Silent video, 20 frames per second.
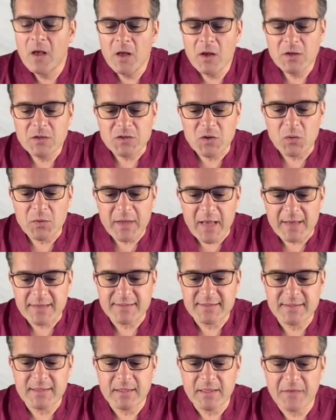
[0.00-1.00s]
So
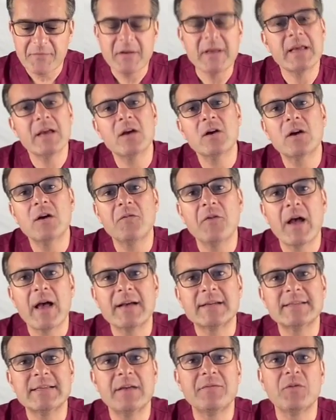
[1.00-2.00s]
yes, the live-in caregiver
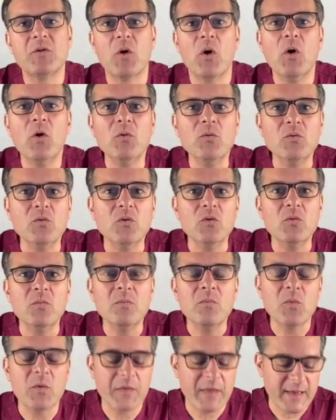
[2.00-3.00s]
has to have their own
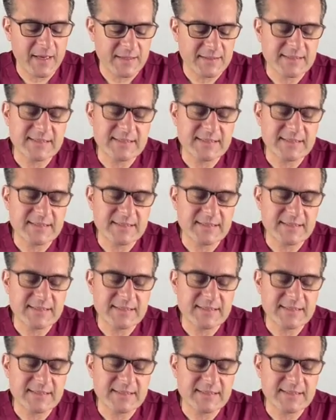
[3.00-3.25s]
room where they can